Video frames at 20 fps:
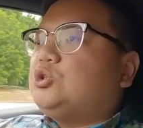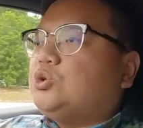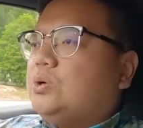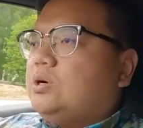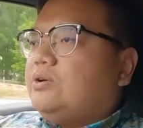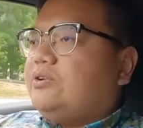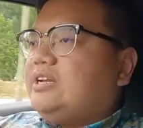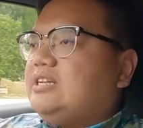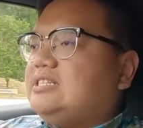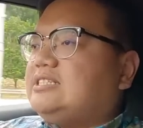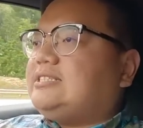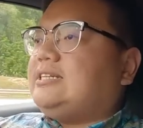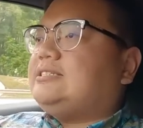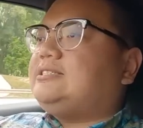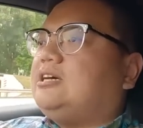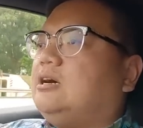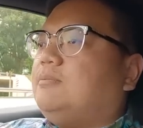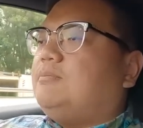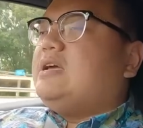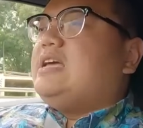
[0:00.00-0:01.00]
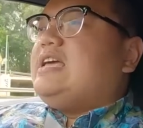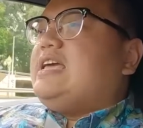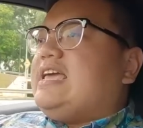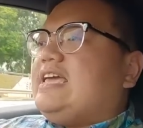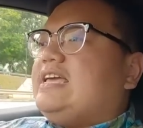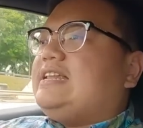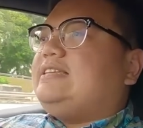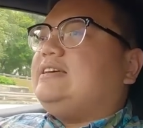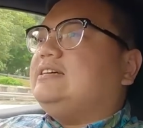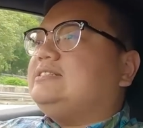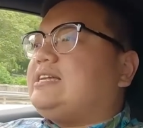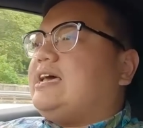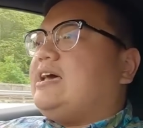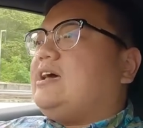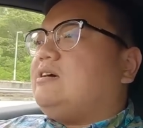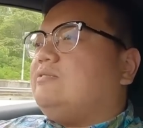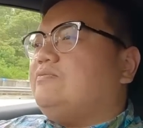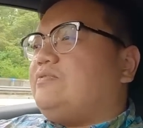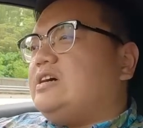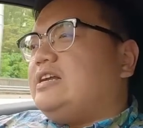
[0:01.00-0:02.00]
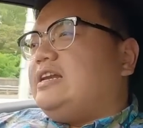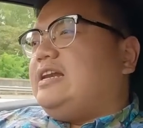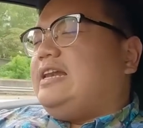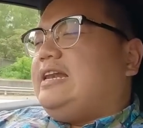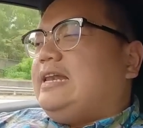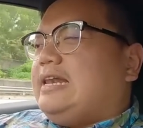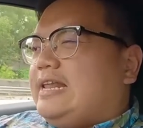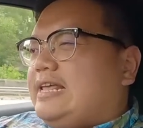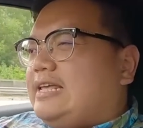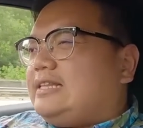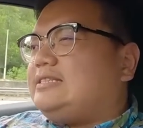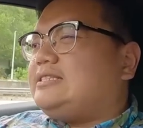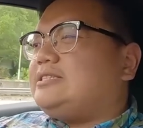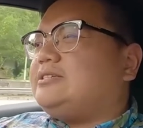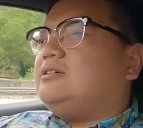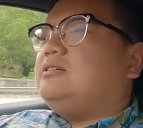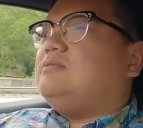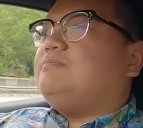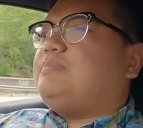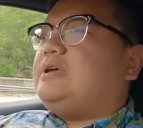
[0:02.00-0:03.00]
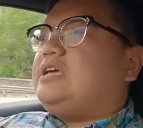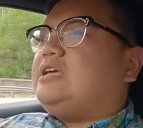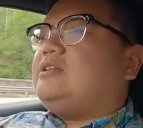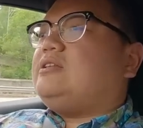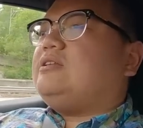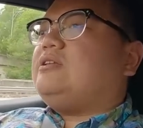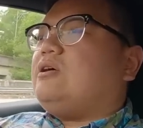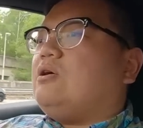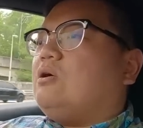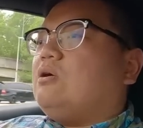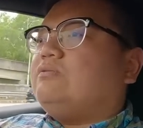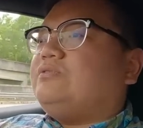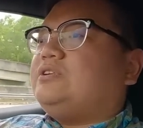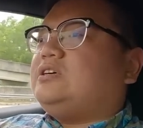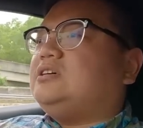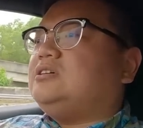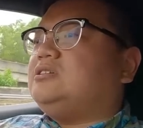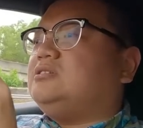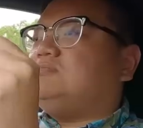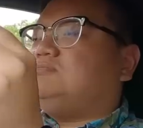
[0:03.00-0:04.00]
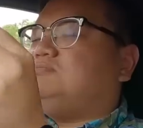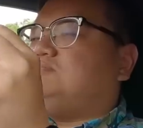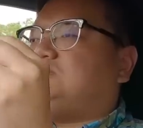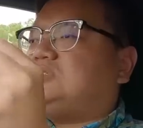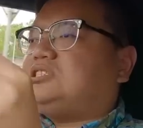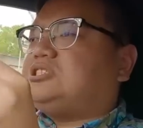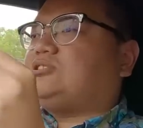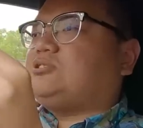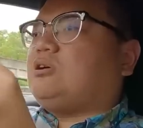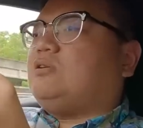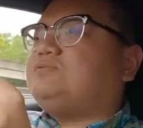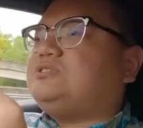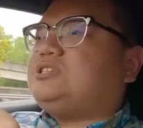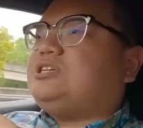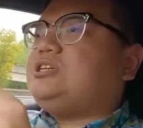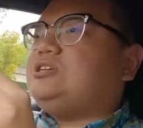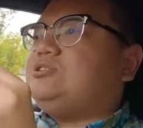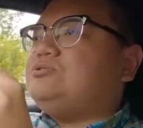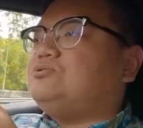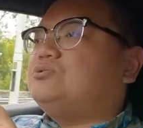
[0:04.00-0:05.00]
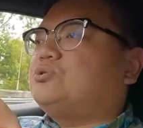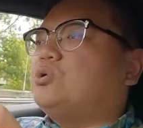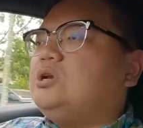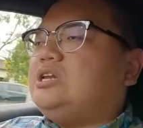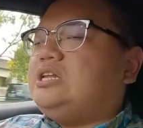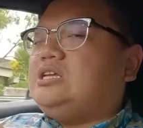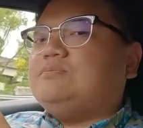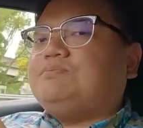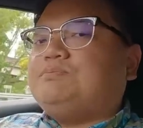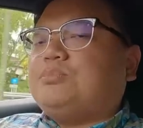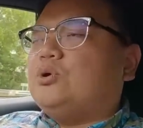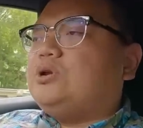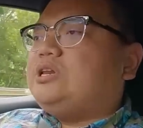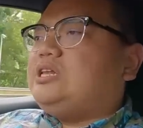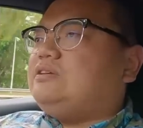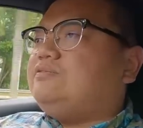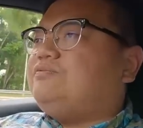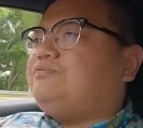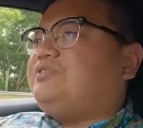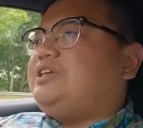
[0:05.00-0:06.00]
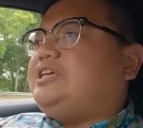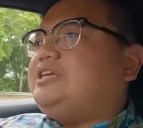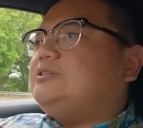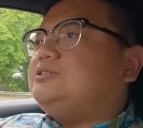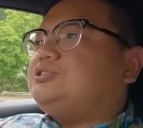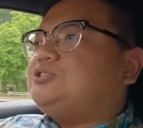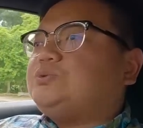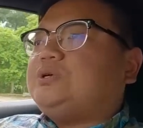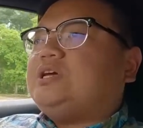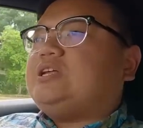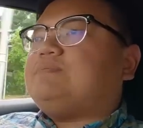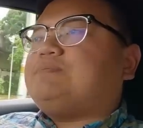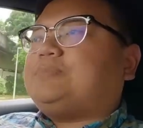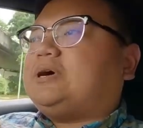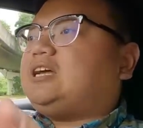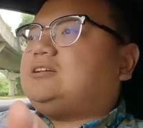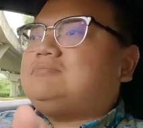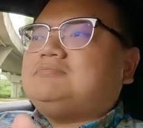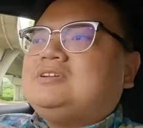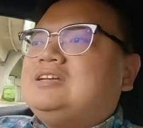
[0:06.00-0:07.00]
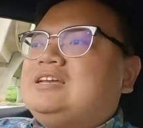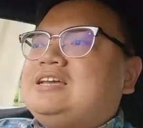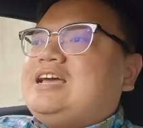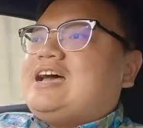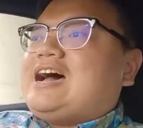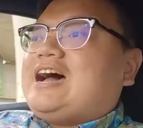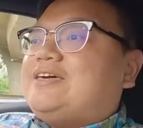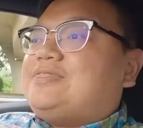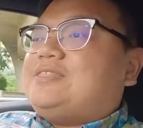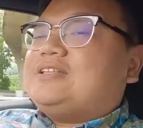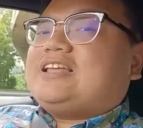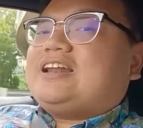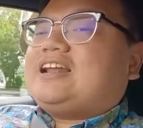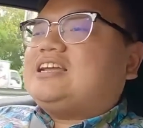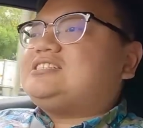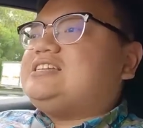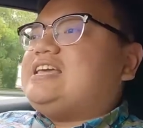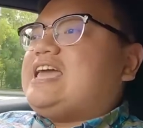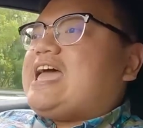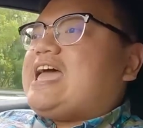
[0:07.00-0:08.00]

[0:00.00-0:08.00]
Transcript: touring setup, it does have a little bit of a softy, roly-poly feel to it, but I think that actually